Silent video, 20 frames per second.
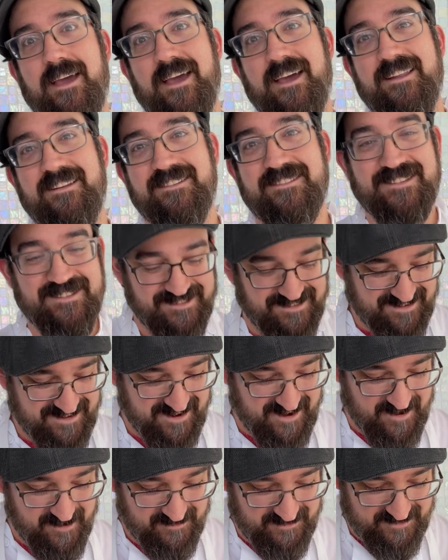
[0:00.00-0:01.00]
and,
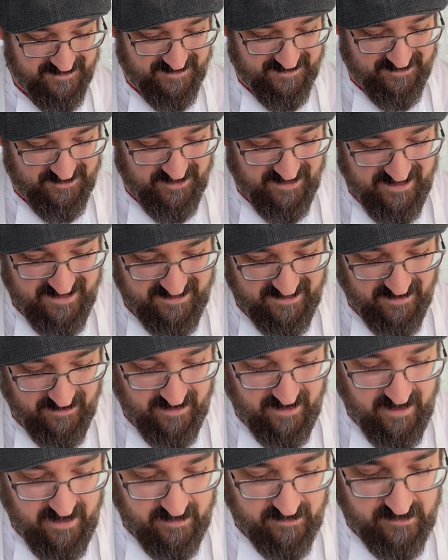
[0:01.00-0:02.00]
you know, it's easier
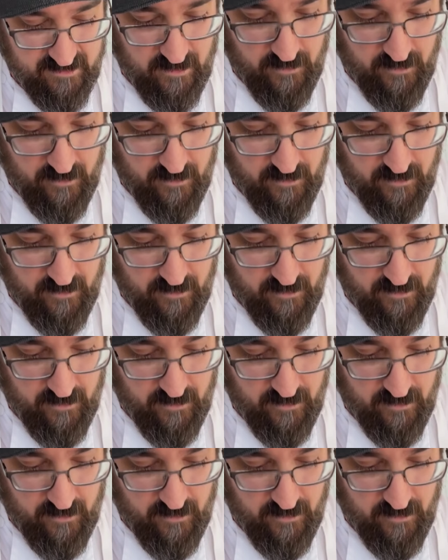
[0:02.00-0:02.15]
to eat.